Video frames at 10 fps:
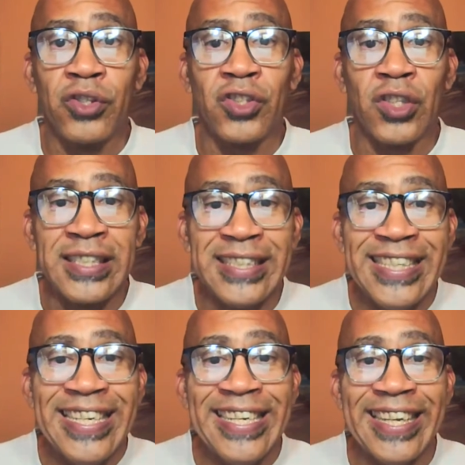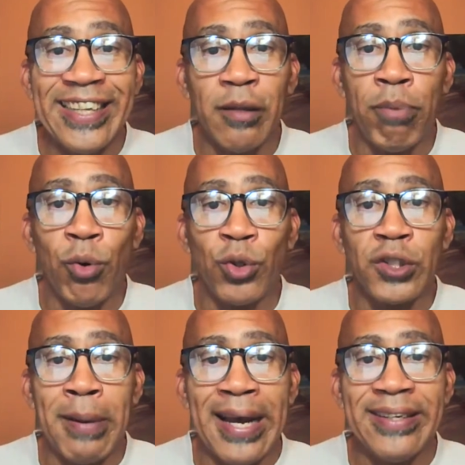succeed in the
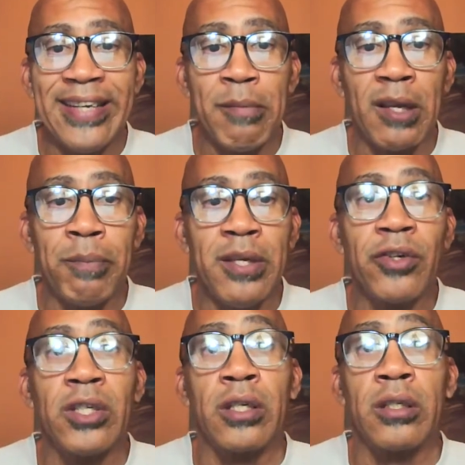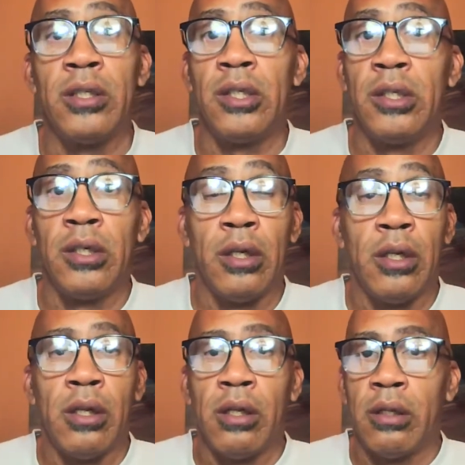post-pandemic period.
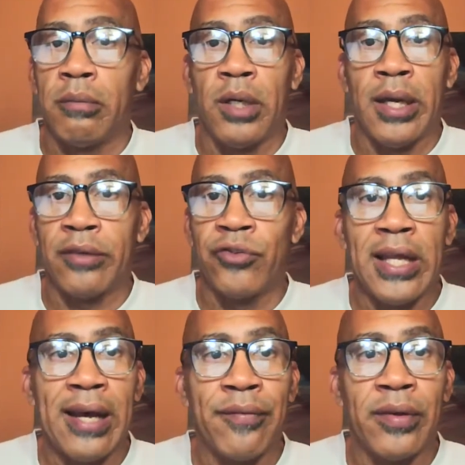Well, I actually have,